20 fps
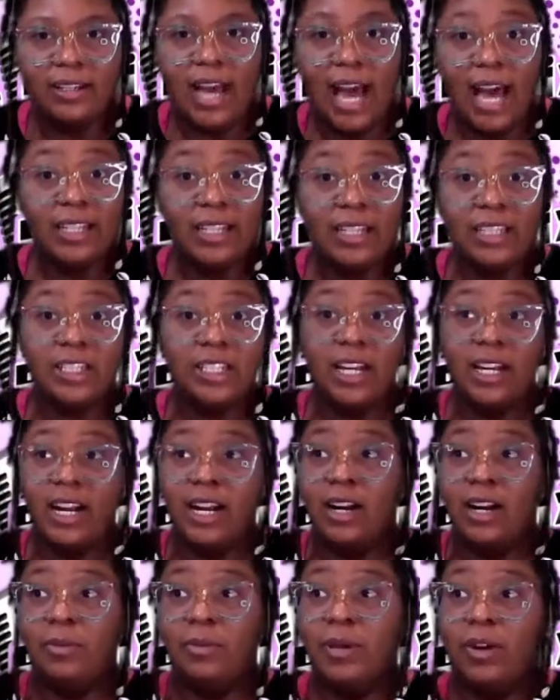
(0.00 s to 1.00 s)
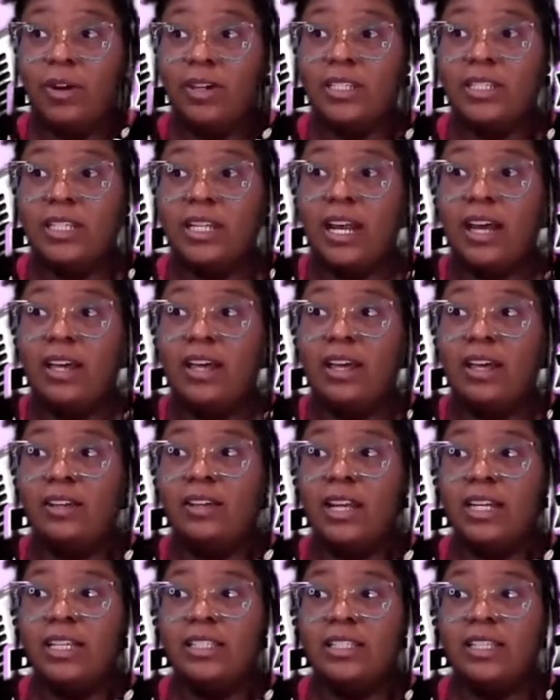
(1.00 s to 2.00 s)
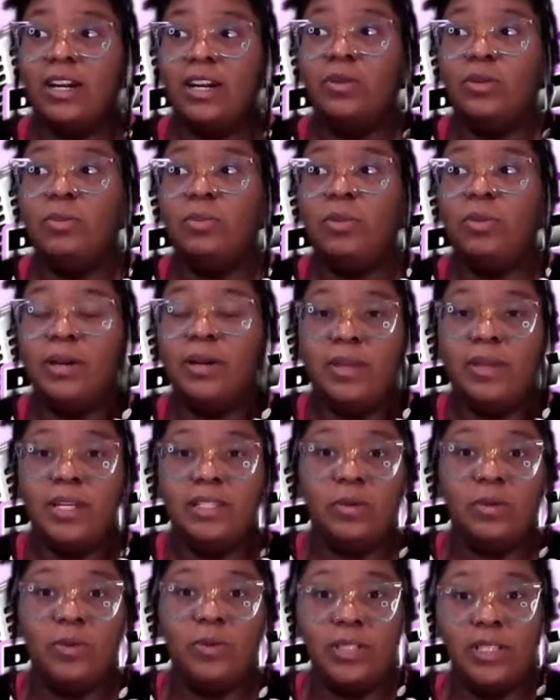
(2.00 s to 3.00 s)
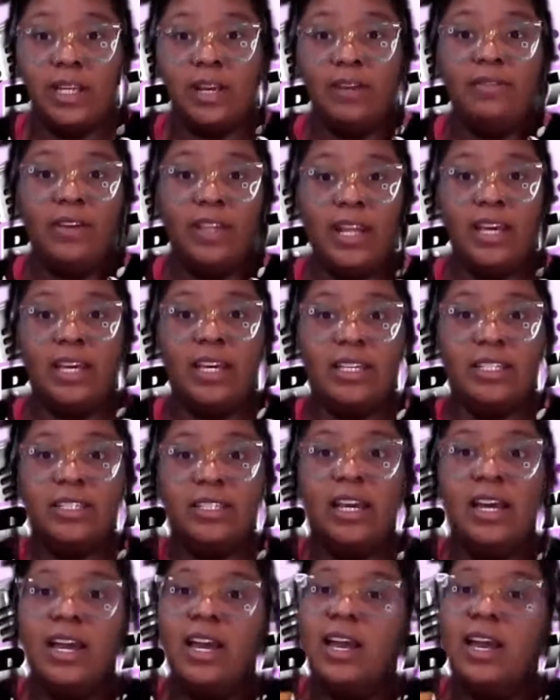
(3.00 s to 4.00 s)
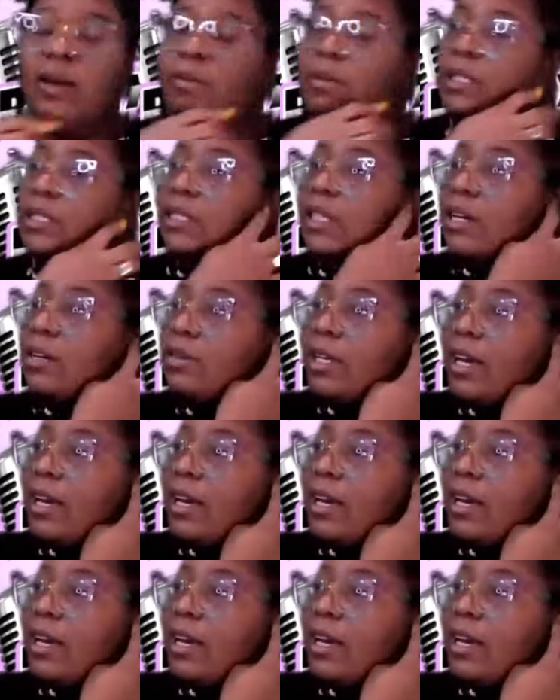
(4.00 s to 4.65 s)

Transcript: I legit, and I'll be honest, and I like I said, I only bring up things like once I feel like it's been settled.